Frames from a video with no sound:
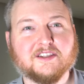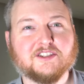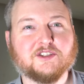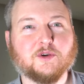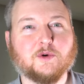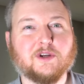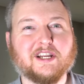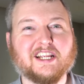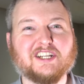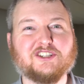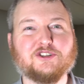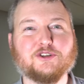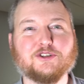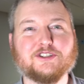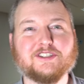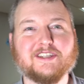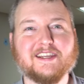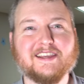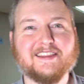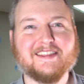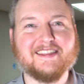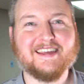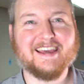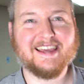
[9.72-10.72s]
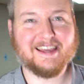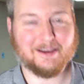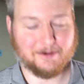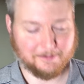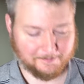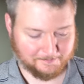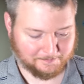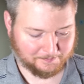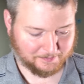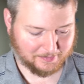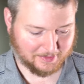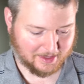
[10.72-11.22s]
So an interesting
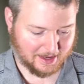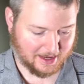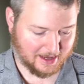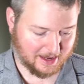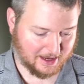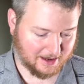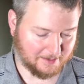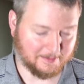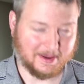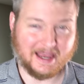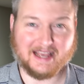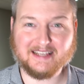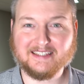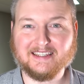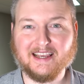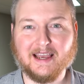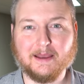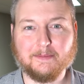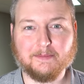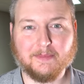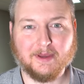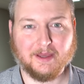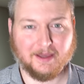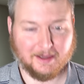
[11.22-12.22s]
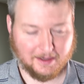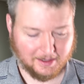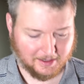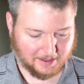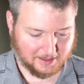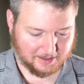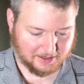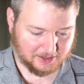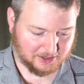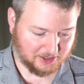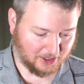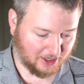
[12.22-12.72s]
thing um, as I'm
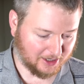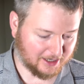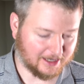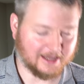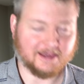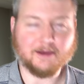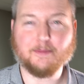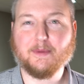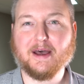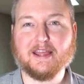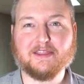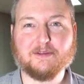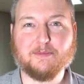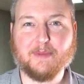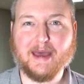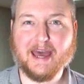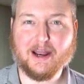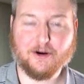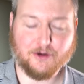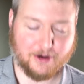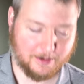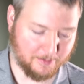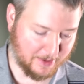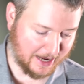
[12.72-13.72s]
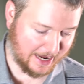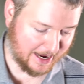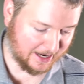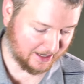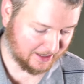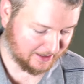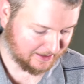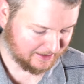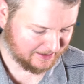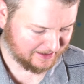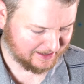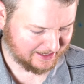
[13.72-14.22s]
talking about the battery
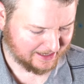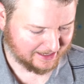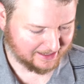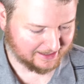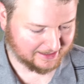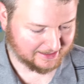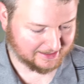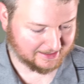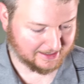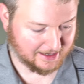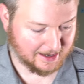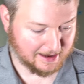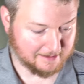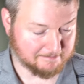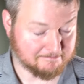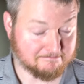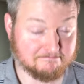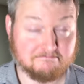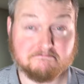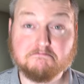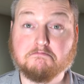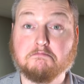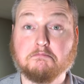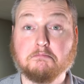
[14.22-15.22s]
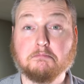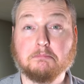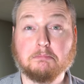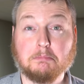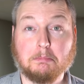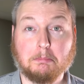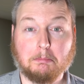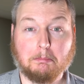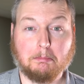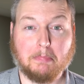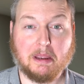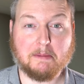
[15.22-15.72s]
pack is uh,
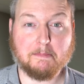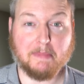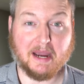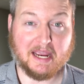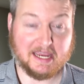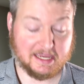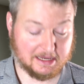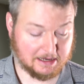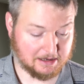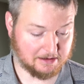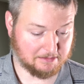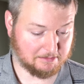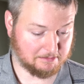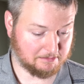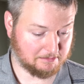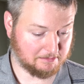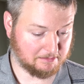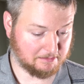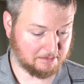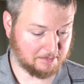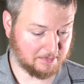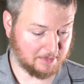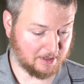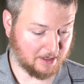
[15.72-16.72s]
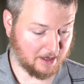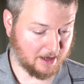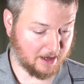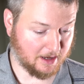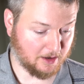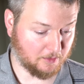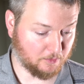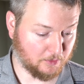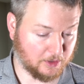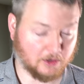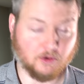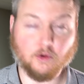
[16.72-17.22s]
my mic
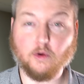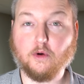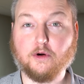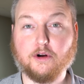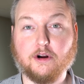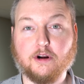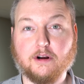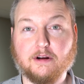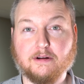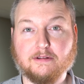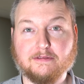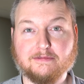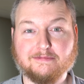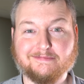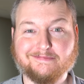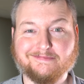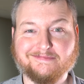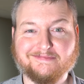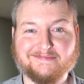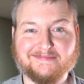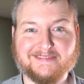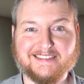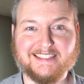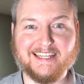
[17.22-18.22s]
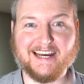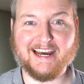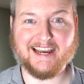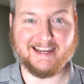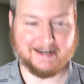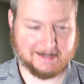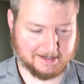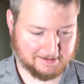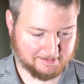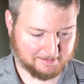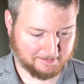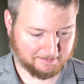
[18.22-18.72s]
uh, recorder
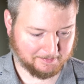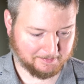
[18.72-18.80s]
died.